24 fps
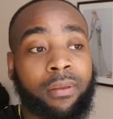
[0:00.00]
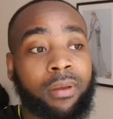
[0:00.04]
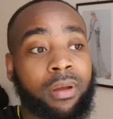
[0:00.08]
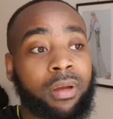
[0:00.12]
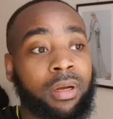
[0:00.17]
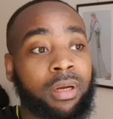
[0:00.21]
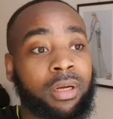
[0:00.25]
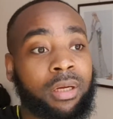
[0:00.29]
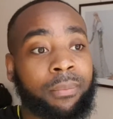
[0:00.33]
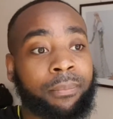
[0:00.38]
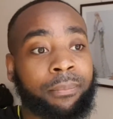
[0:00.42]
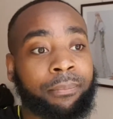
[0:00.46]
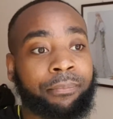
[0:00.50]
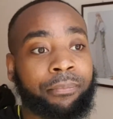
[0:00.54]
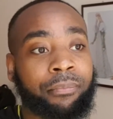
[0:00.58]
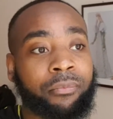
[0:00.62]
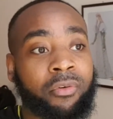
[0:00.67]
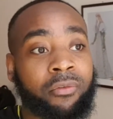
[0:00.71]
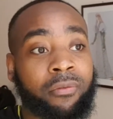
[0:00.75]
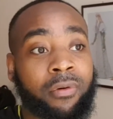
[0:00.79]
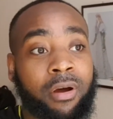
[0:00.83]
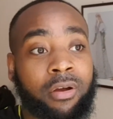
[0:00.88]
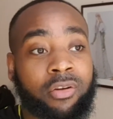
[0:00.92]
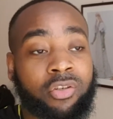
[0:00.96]
um,
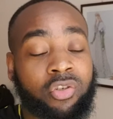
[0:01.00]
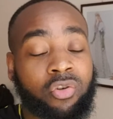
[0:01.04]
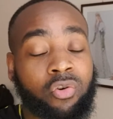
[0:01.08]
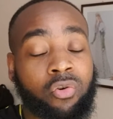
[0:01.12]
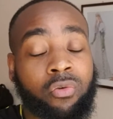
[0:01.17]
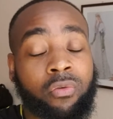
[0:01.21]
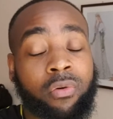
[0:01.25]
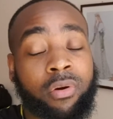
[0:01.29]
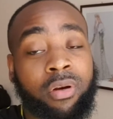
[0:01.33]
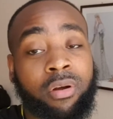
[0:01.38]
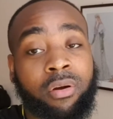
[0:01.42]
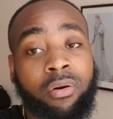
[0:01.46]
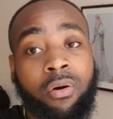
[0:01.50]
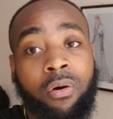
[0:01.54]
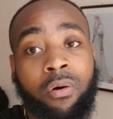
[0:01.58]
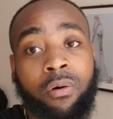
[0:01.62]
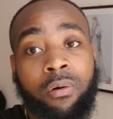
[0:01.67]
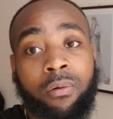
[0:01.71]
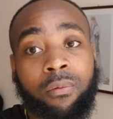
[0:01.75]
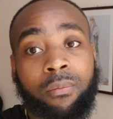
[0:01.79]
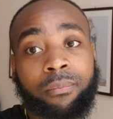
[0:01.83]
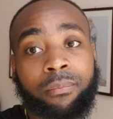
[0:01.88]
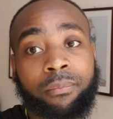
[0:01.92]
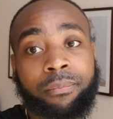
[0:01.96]
without scoring a
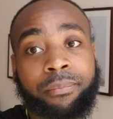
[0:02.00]
goal.